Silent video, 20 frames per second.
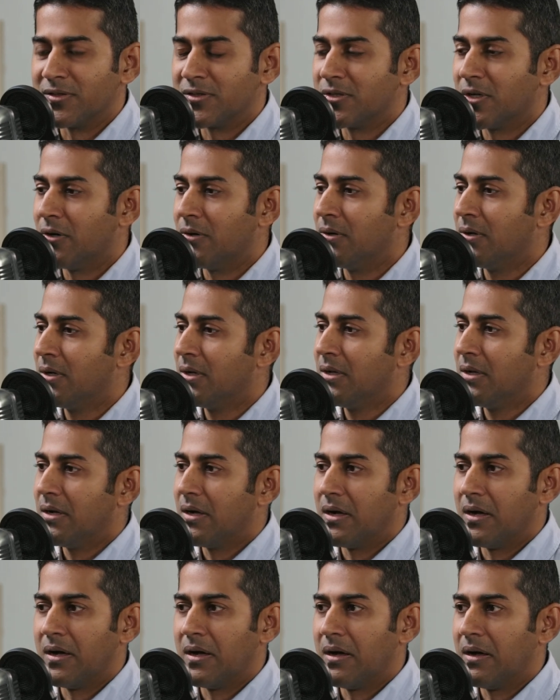So
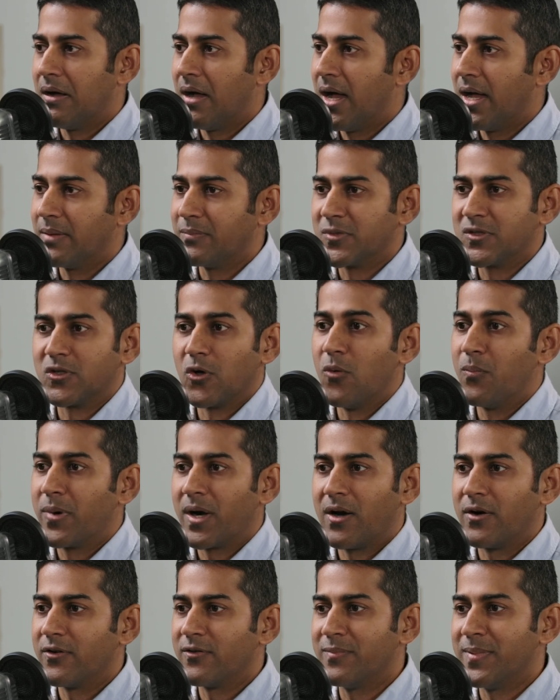I'm so
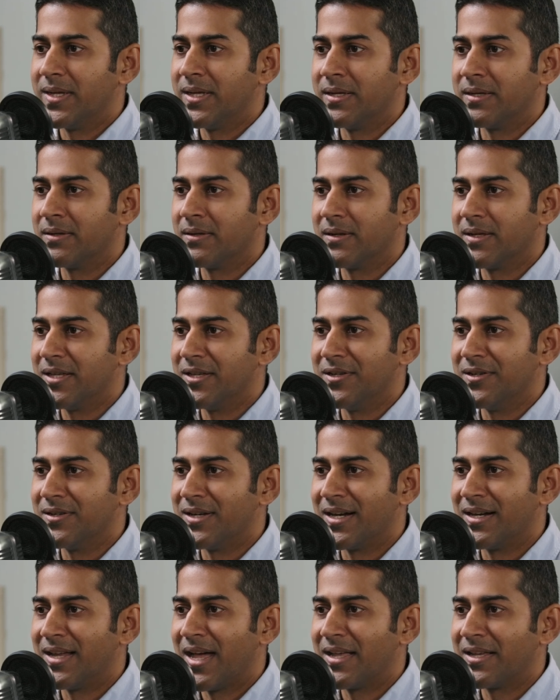proud of being here
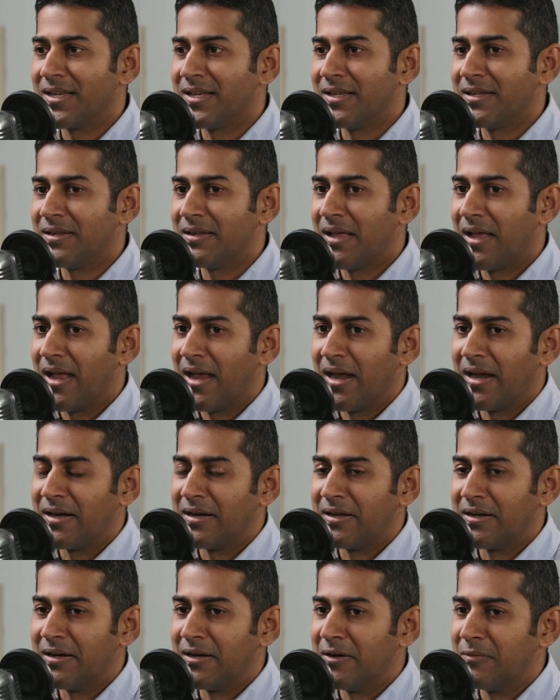at Daikin, and